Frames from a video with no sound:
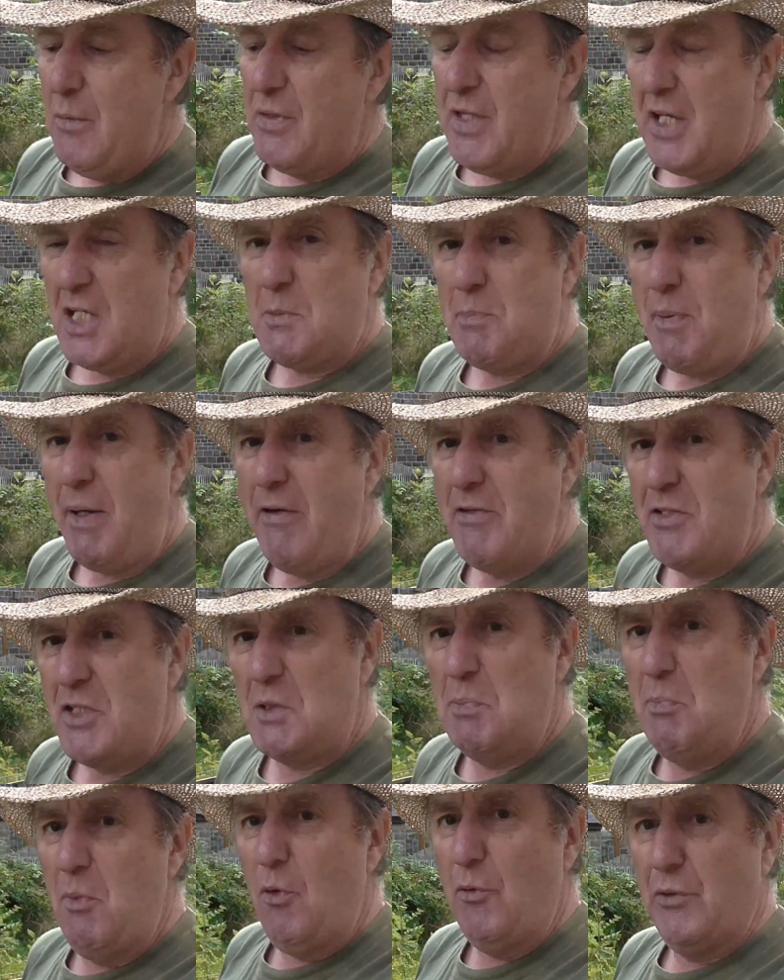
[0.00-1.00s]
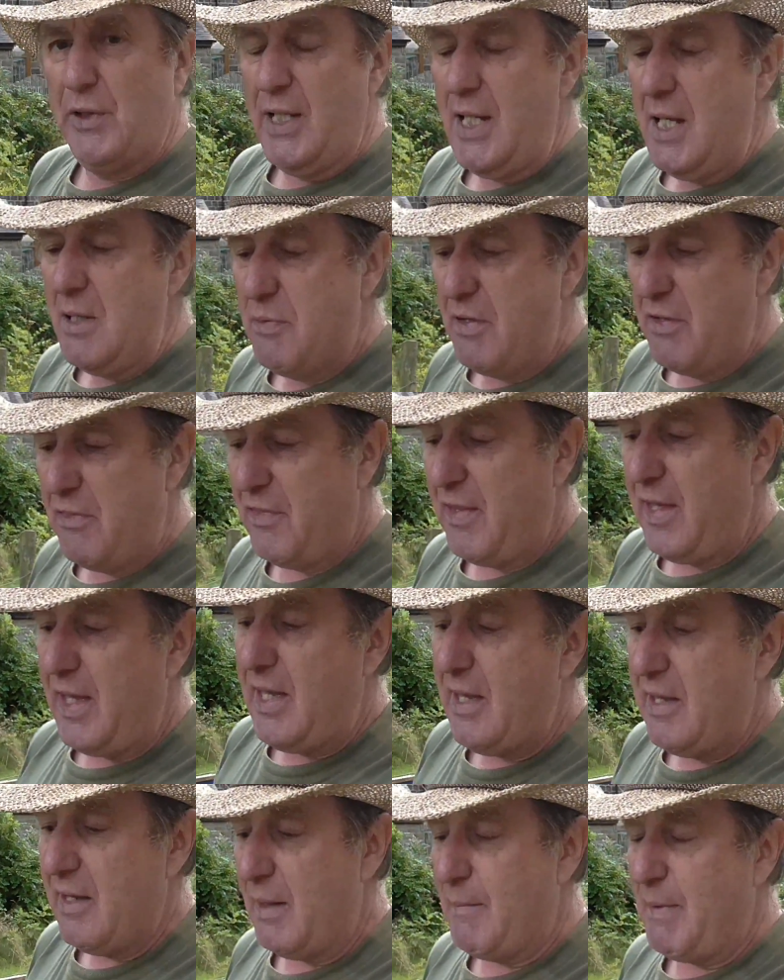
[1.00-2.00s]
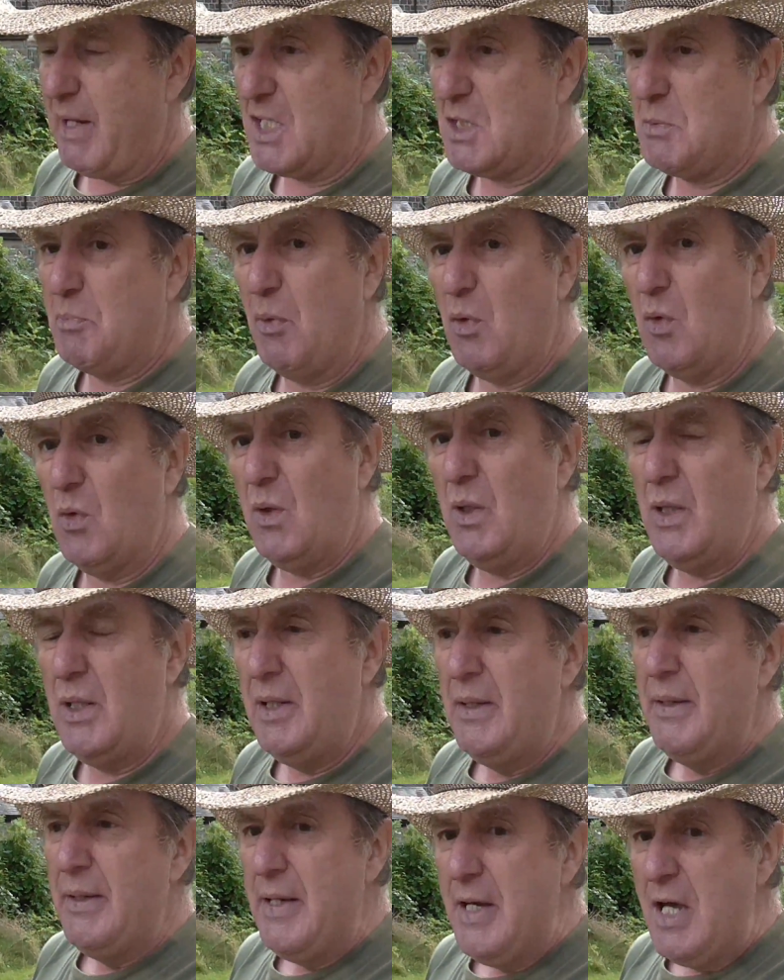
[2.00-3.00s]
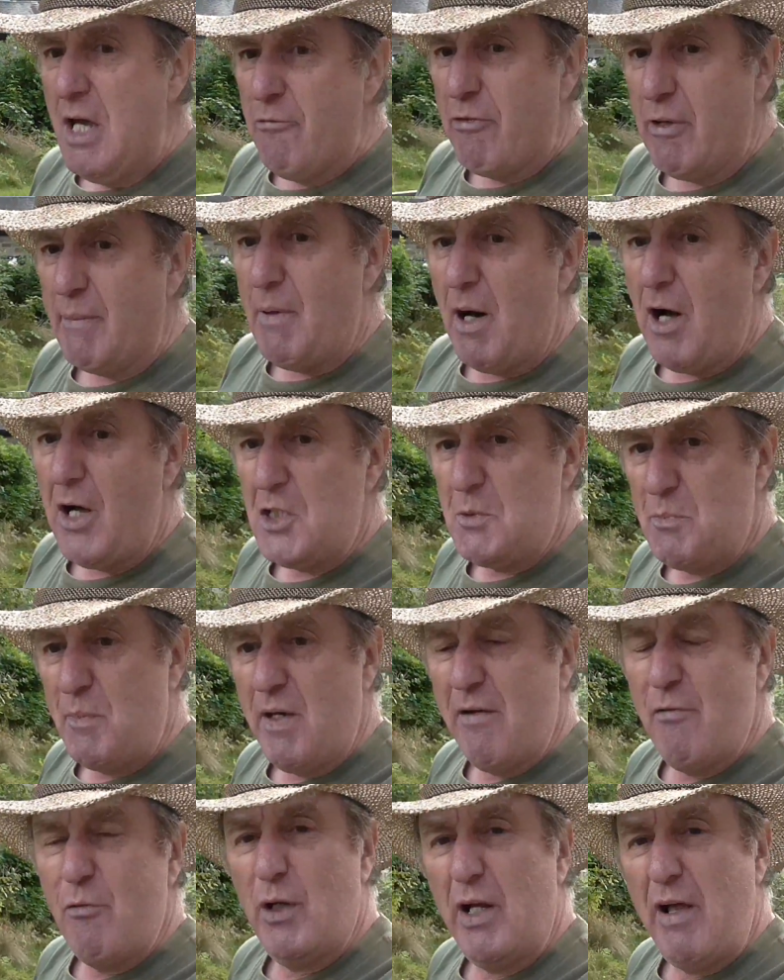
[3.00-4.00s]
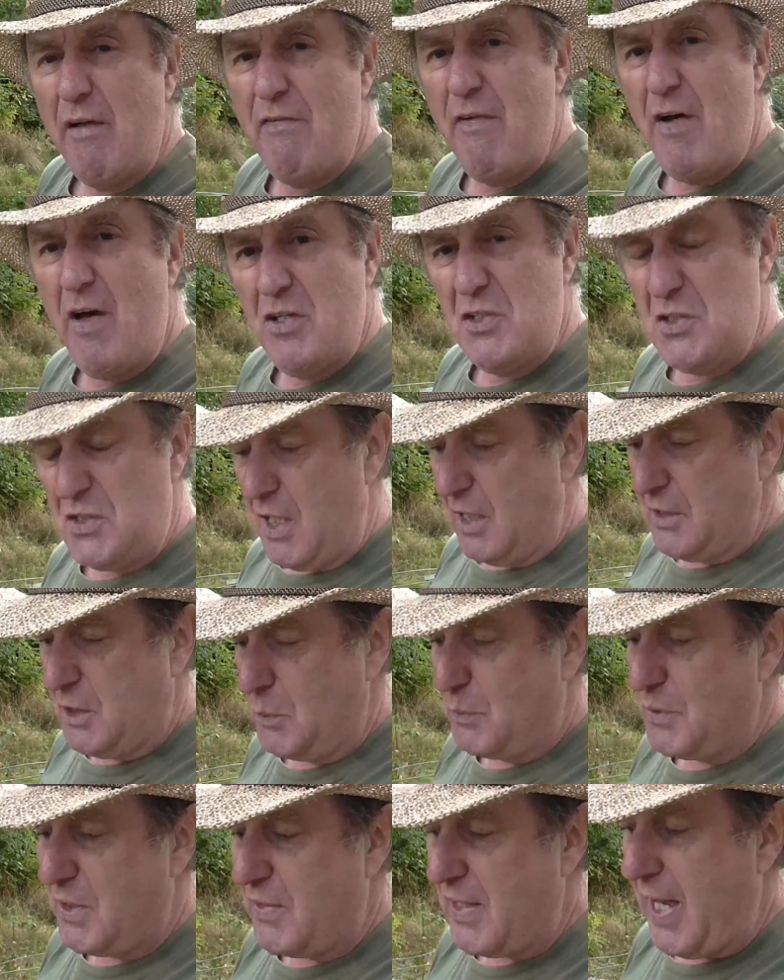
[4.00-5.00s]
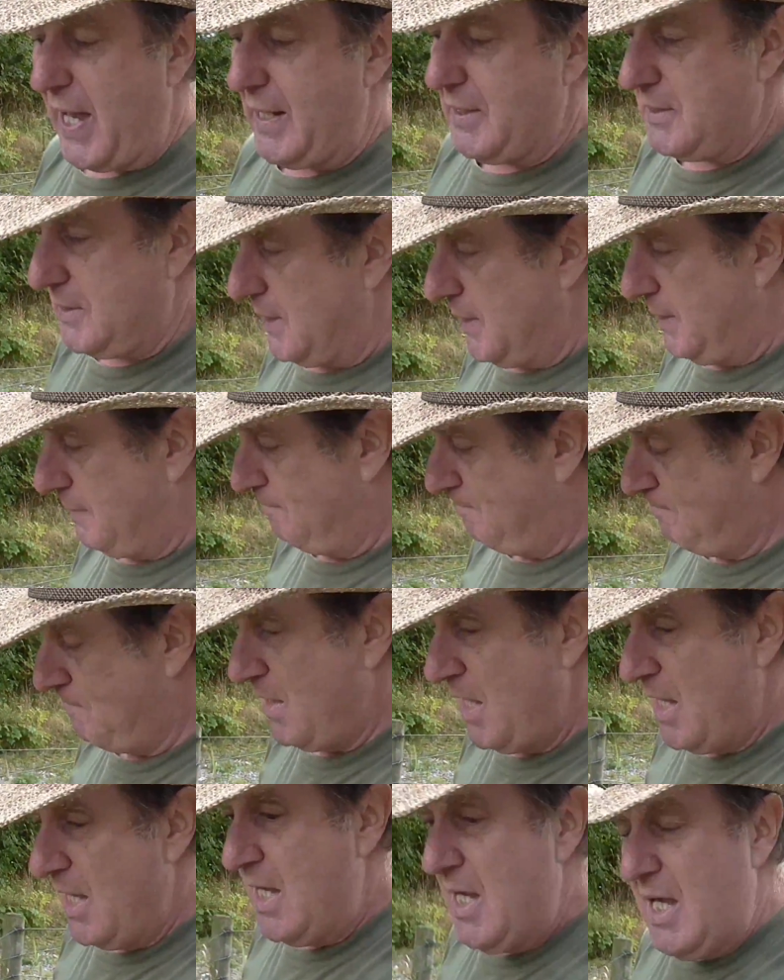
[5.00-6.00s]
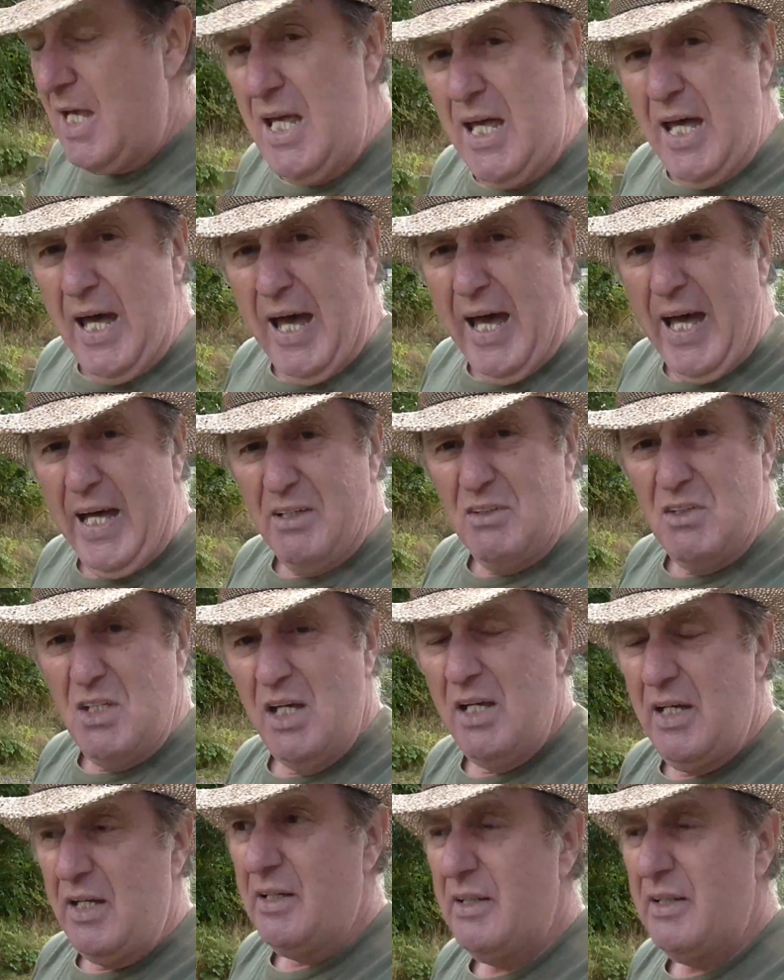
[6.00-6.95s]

The experience this morning with the M X Sport reminds me of when I first started with the Deus, and